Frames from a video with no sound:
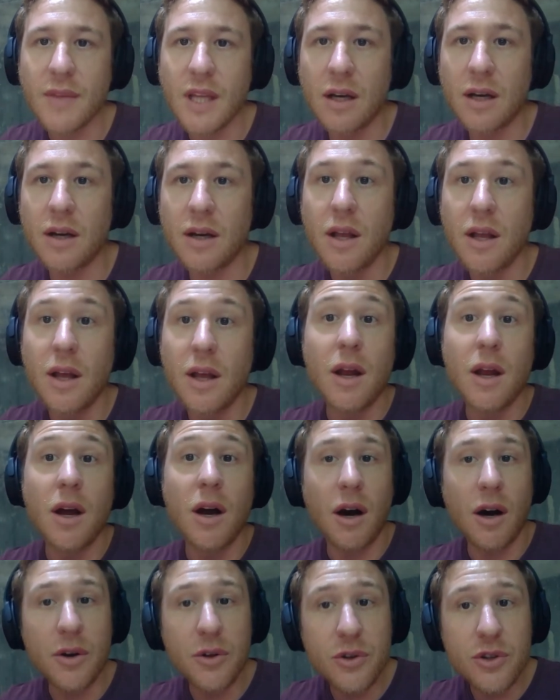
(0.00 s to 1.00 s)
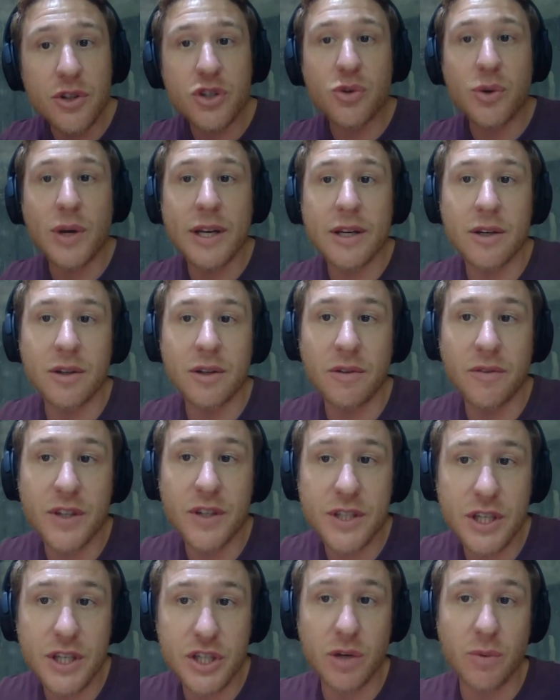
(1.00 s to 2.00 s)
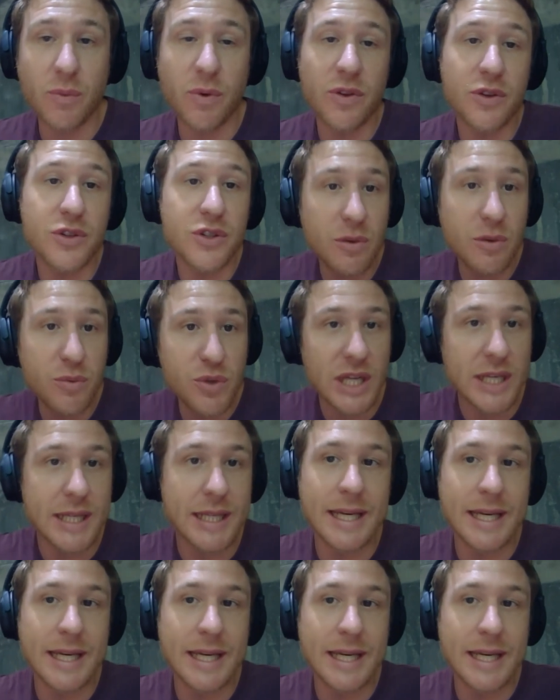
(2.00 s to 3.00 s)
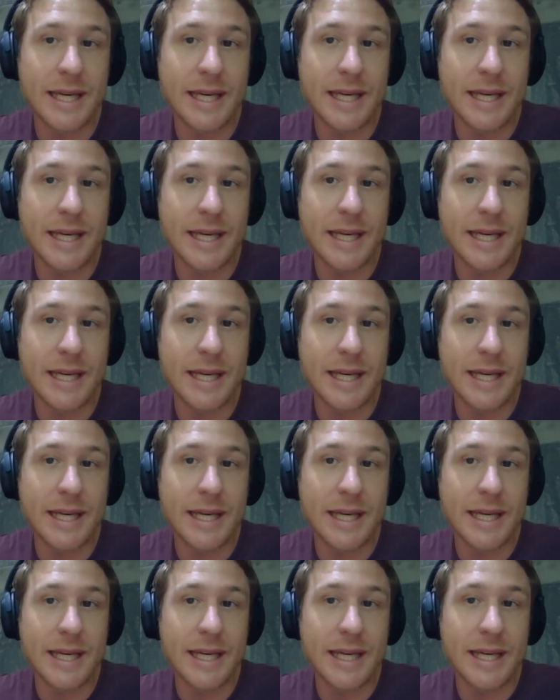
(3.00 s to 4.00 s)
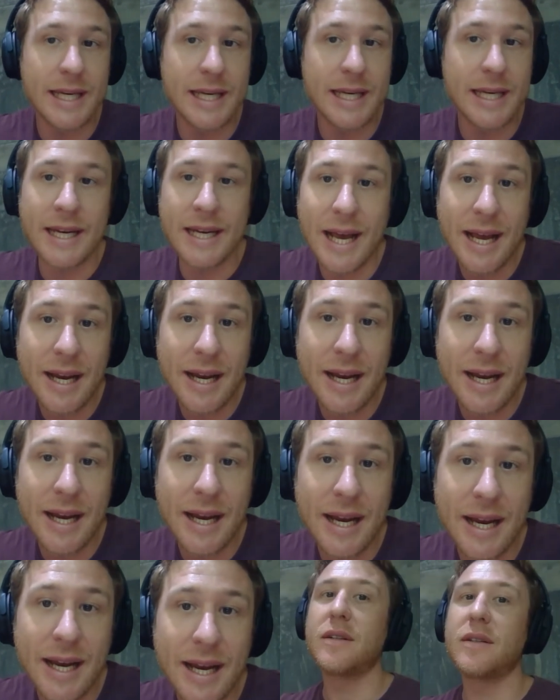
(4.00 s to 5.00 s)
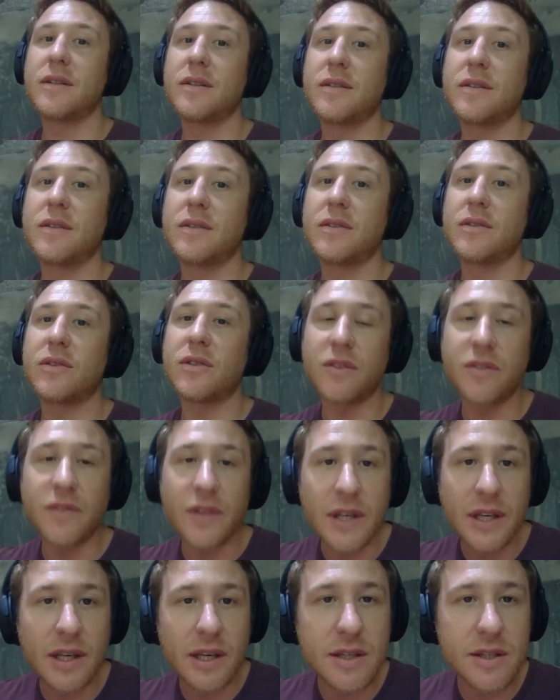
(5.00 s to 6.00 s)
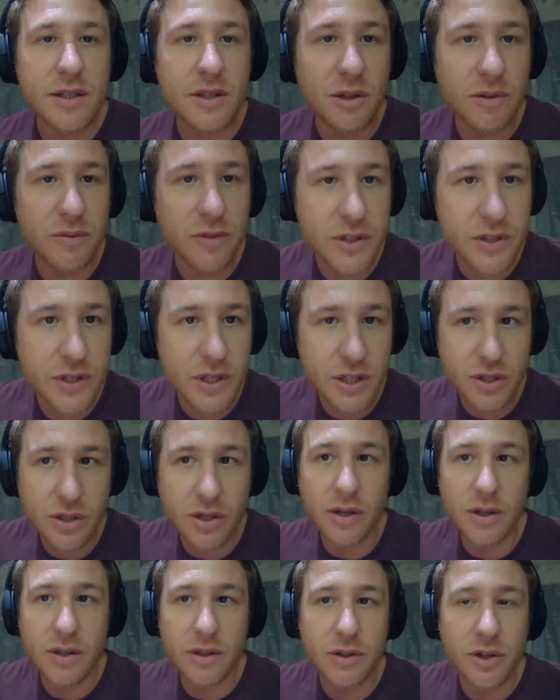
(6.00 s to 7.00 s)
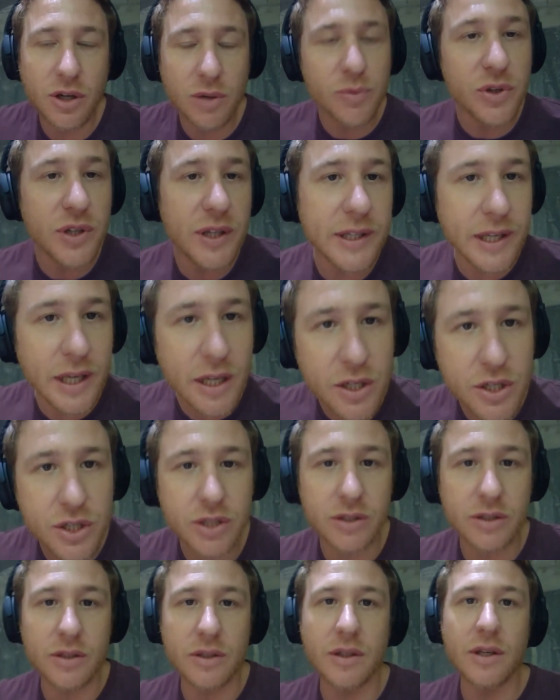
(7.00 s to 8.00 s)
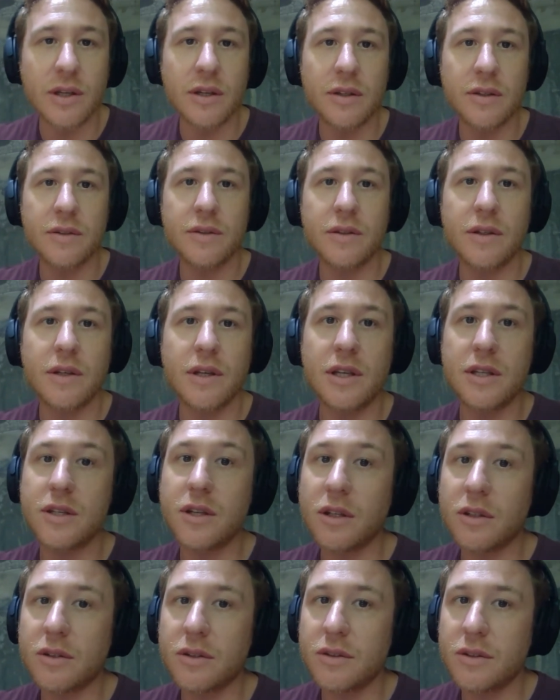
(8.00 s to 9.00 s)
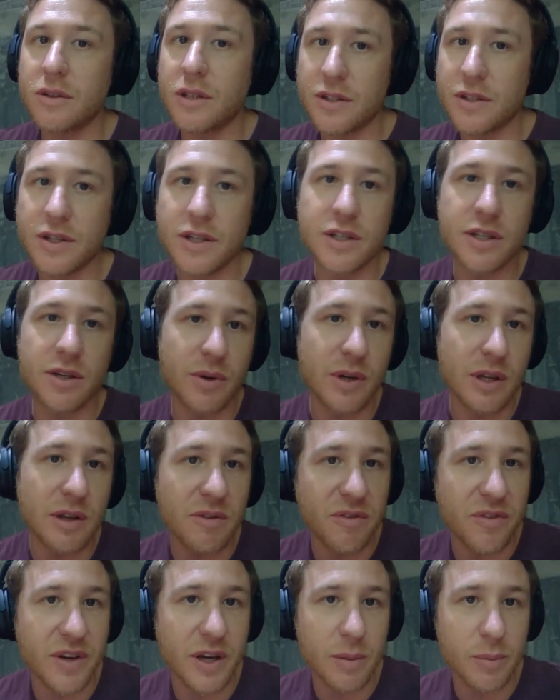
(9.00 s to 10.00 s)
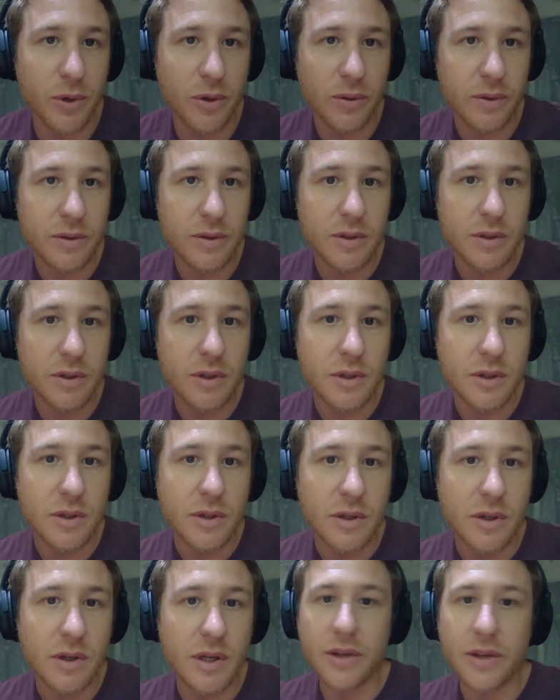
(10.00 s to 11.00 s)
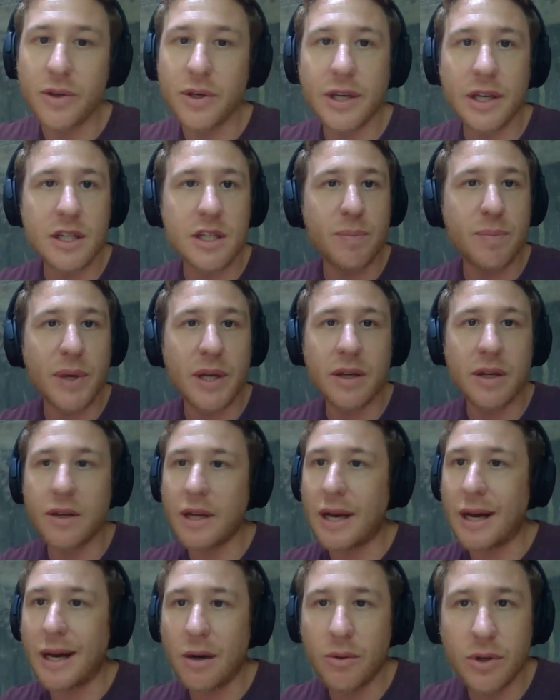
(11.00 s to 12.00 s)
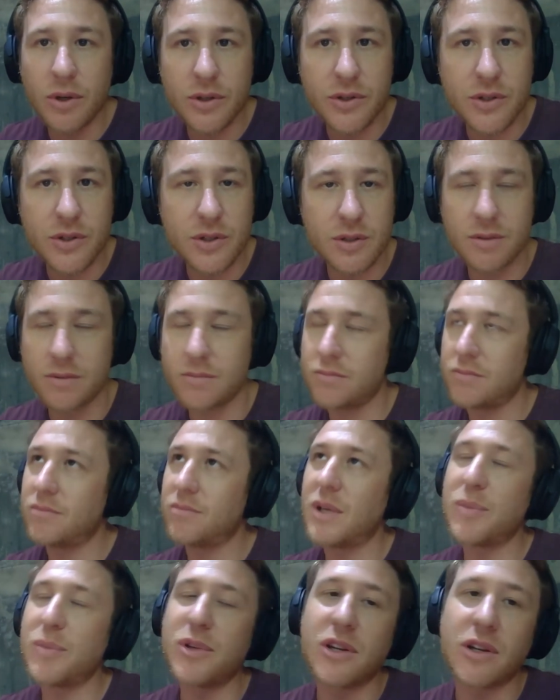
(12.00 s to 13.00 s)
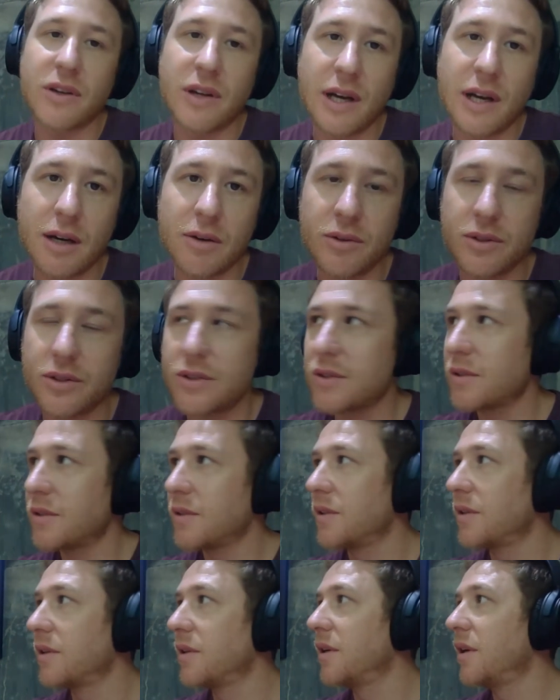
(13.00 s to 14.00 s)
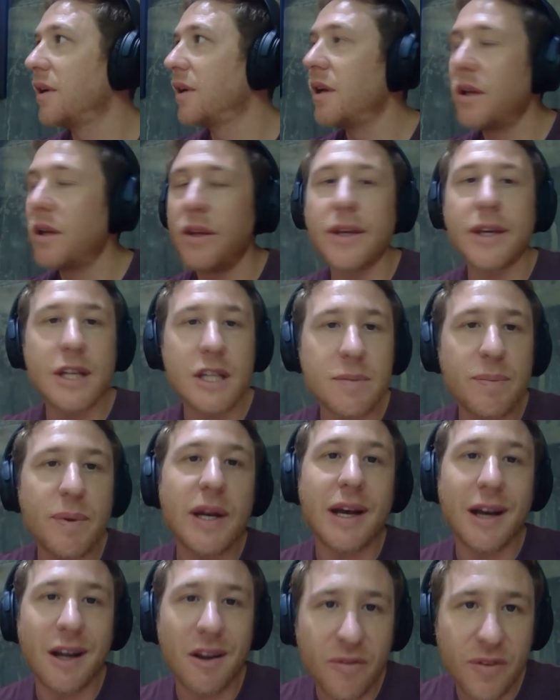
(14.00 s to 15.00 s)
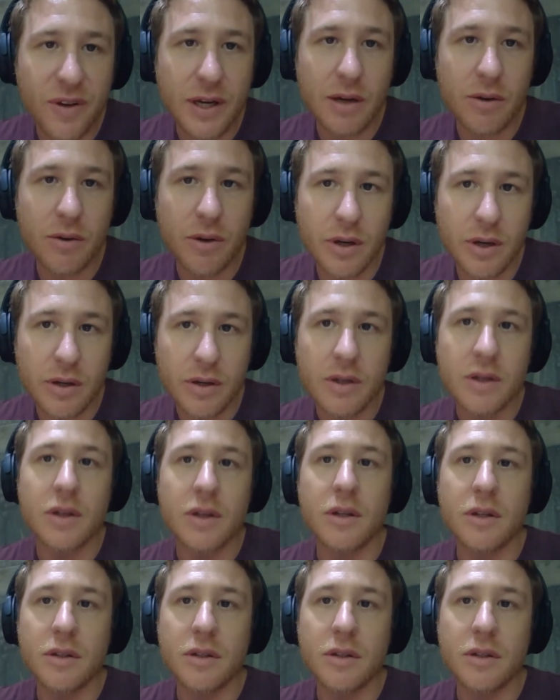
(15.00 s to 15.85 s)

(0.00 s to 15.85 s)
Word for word: How do you strike a conversation with your subject in an alien land? The thing is, communication is not necessarily verbal. Like, you can spend hours, maybe not hours. You can spend half an hour